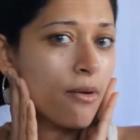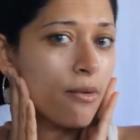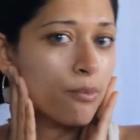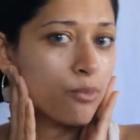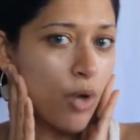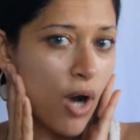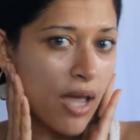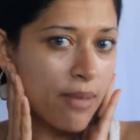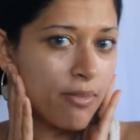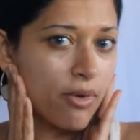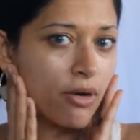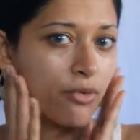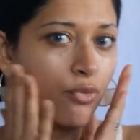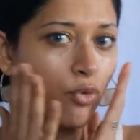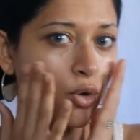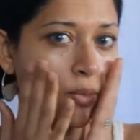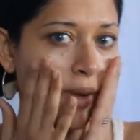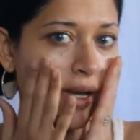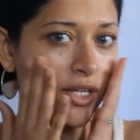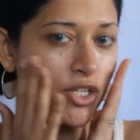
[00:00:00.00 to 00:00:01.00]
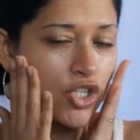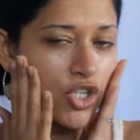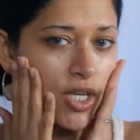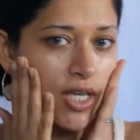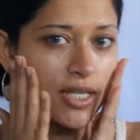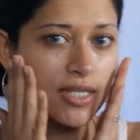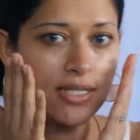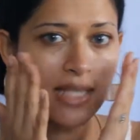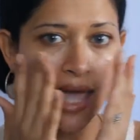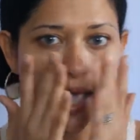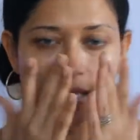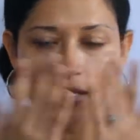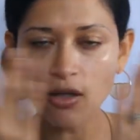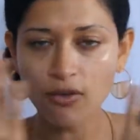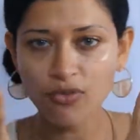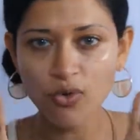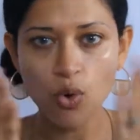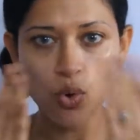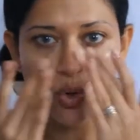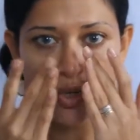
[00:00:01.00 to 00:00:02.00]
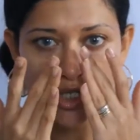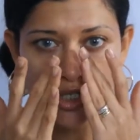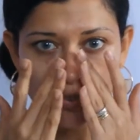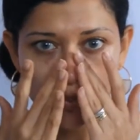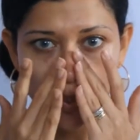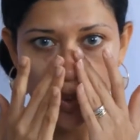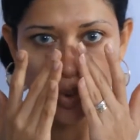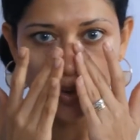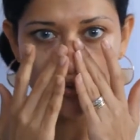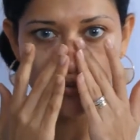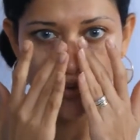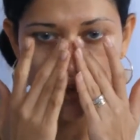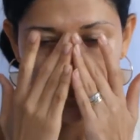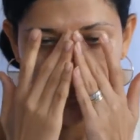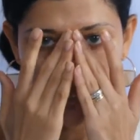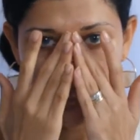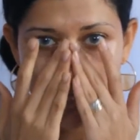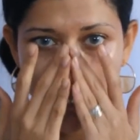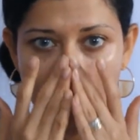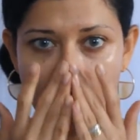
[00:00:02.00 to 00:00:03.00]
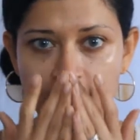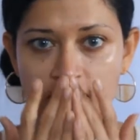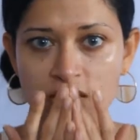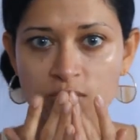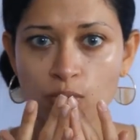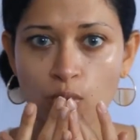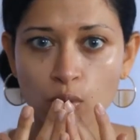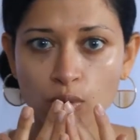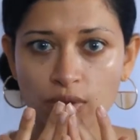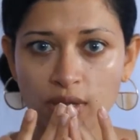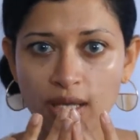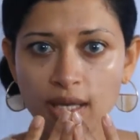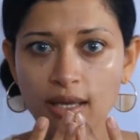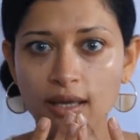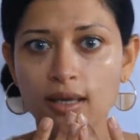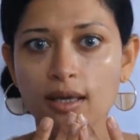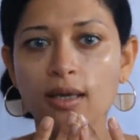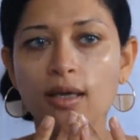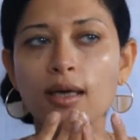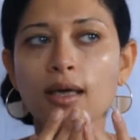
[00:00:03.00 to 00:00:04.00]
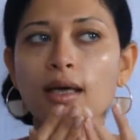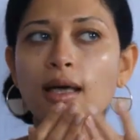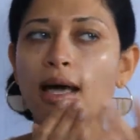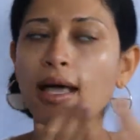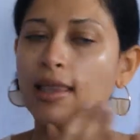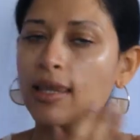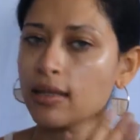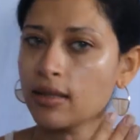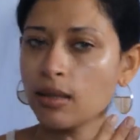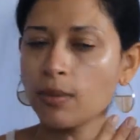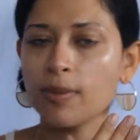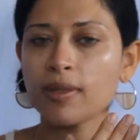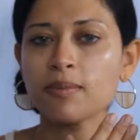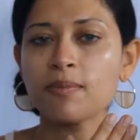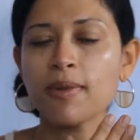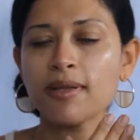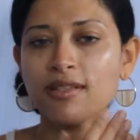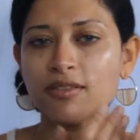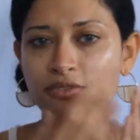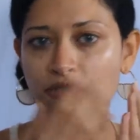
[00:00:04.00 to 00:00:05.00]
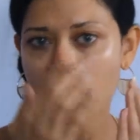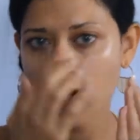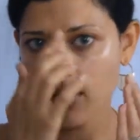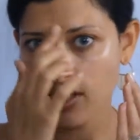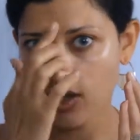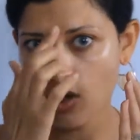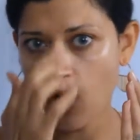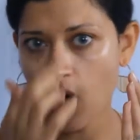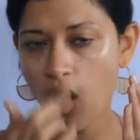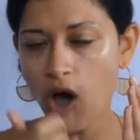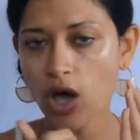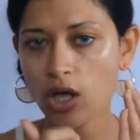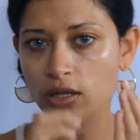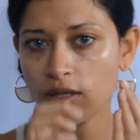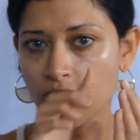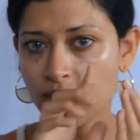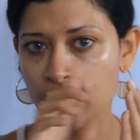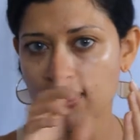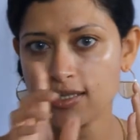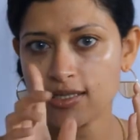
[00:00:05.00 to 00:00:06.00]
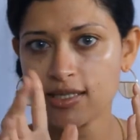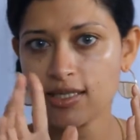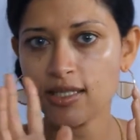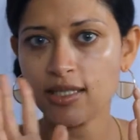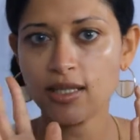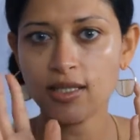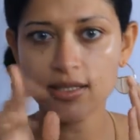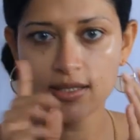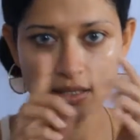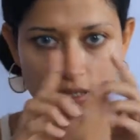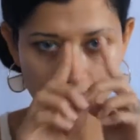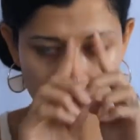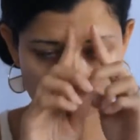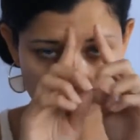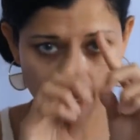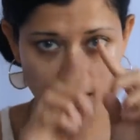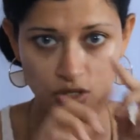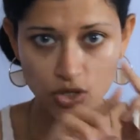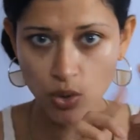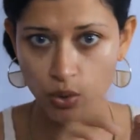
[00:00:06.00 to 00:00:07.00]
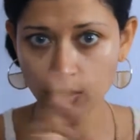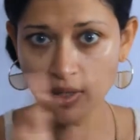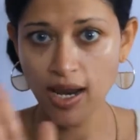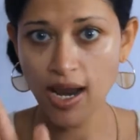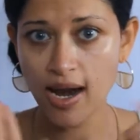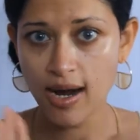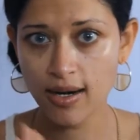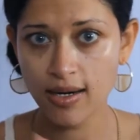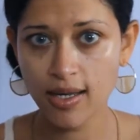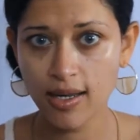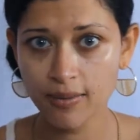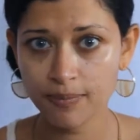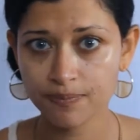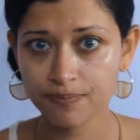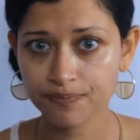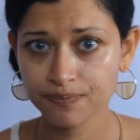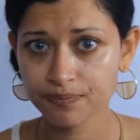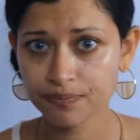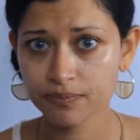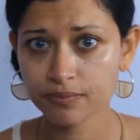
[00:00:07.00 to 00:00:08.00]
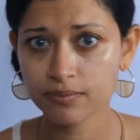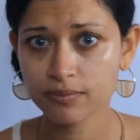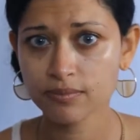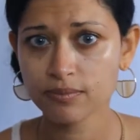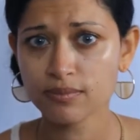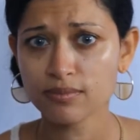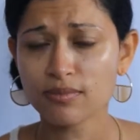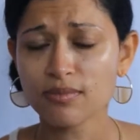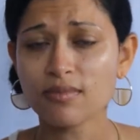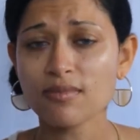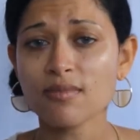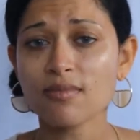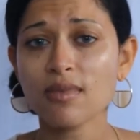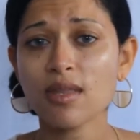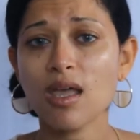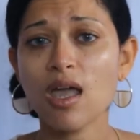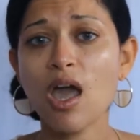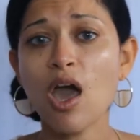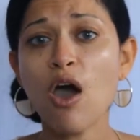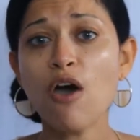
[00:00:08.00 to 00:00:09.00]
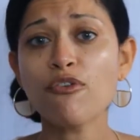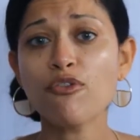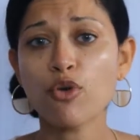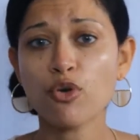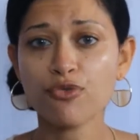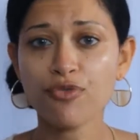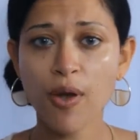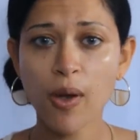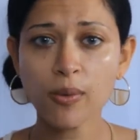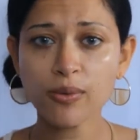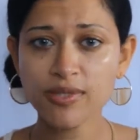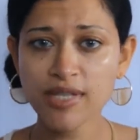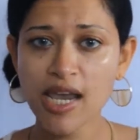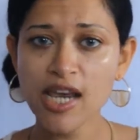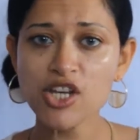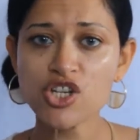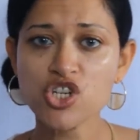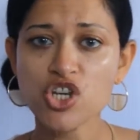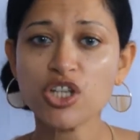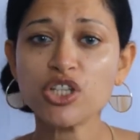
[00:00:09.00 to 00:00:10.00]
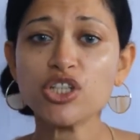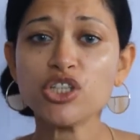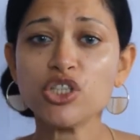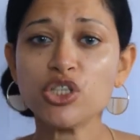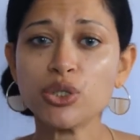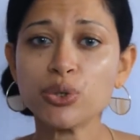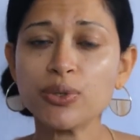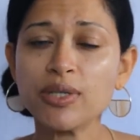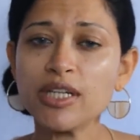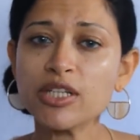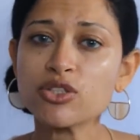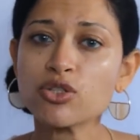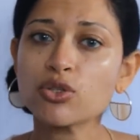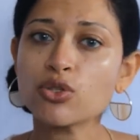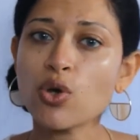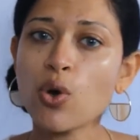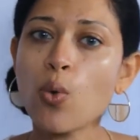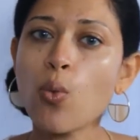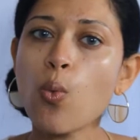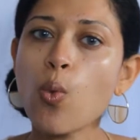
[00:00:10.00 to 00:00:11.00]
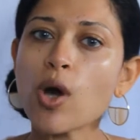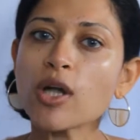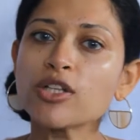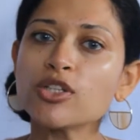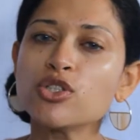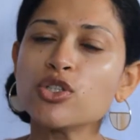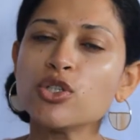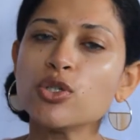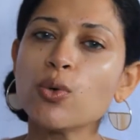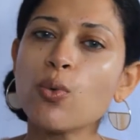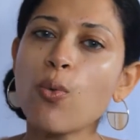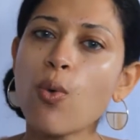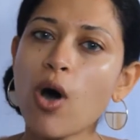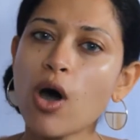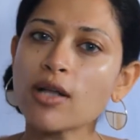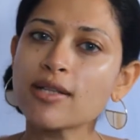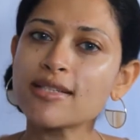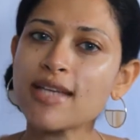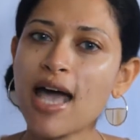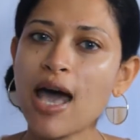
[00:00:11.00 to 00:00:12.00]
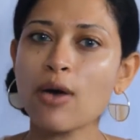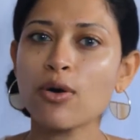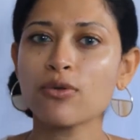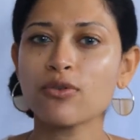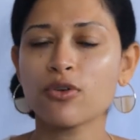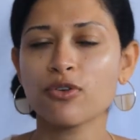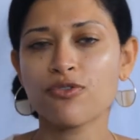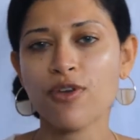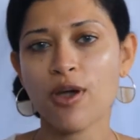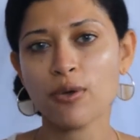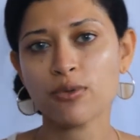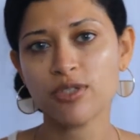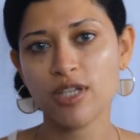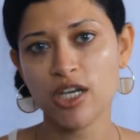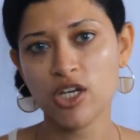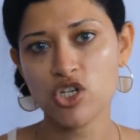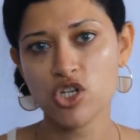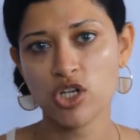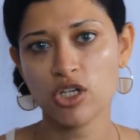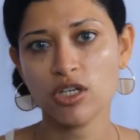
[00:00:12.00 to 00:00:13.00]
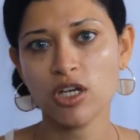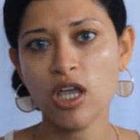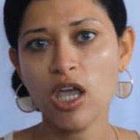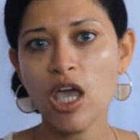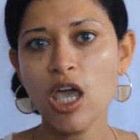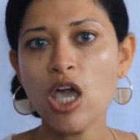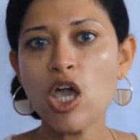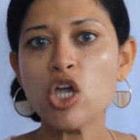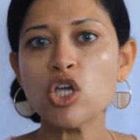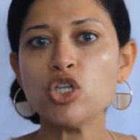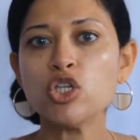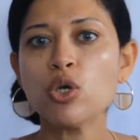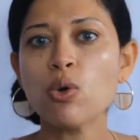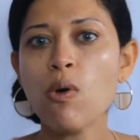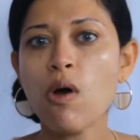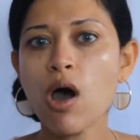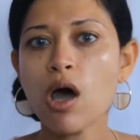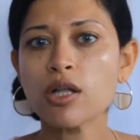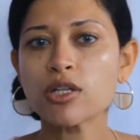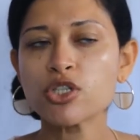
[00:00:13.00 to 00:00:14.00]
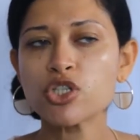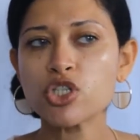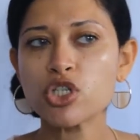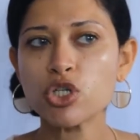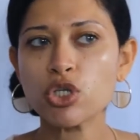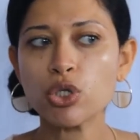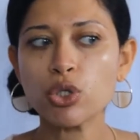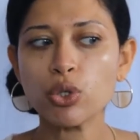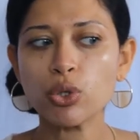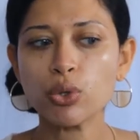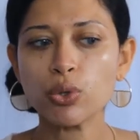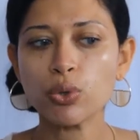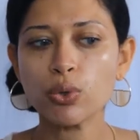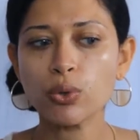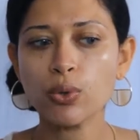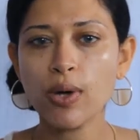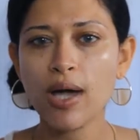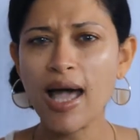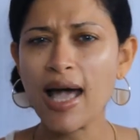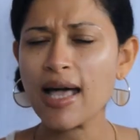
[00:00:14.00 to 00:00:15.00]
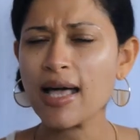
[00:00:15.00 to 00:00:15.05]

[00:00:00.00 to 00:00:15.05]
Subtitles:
primer for my cheeks, and of course pore filling and smoothing, a little bit mattifying on the T-zone area. For foundation, you need to know what do you want out of your foundation. You want to